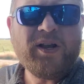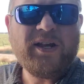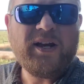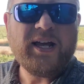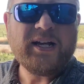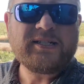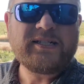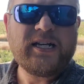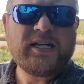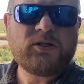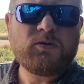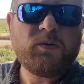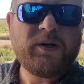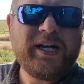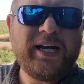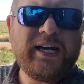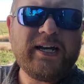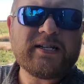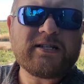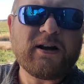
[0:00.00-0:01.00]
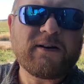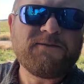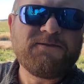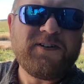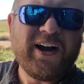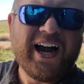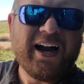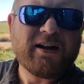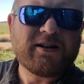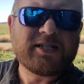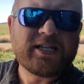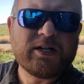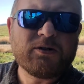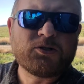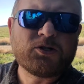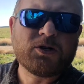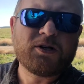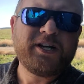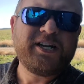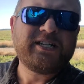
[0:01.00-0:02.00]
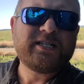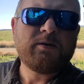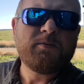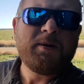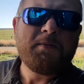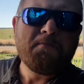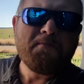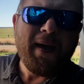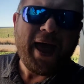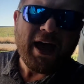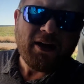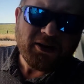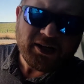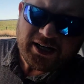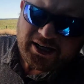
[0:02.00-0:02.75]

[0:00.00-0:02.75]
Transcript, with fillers: the next things we need is our fire extinguisher. It needs to be mounted